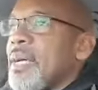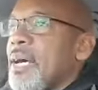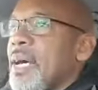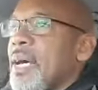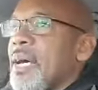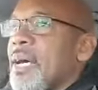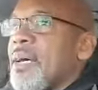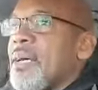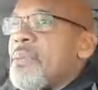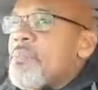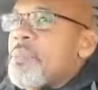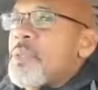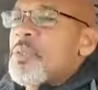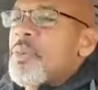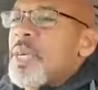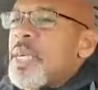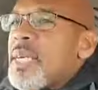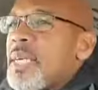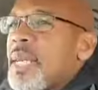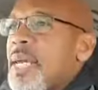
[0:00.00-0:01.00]
uh,
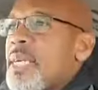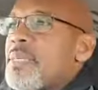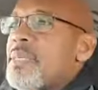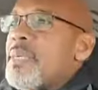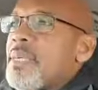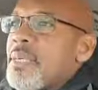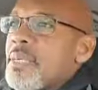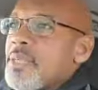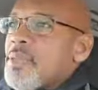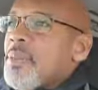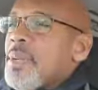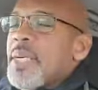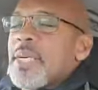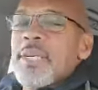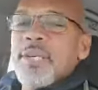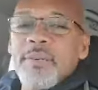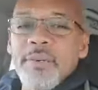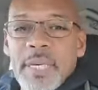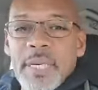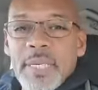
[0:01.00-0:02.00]
between nineteen and twenty
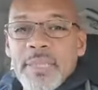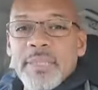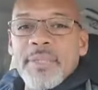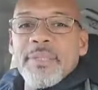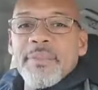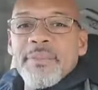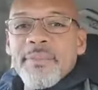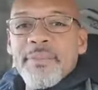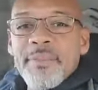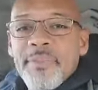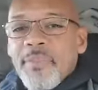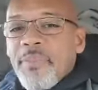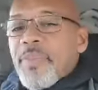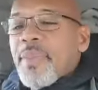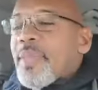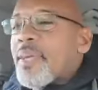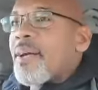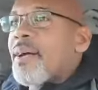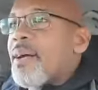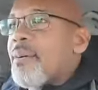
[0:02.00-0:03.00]
degrees
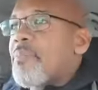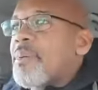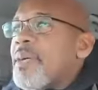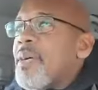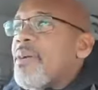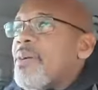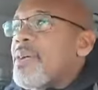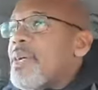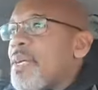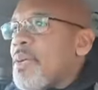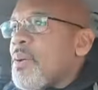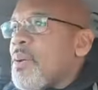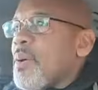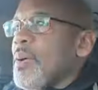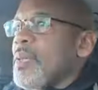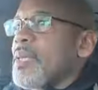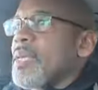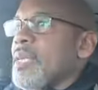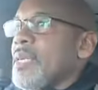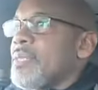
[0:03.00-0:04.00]
up here in the
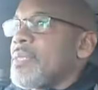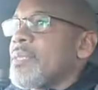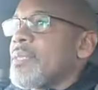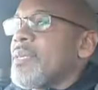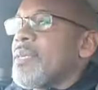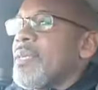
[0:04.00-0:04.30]
Northeast.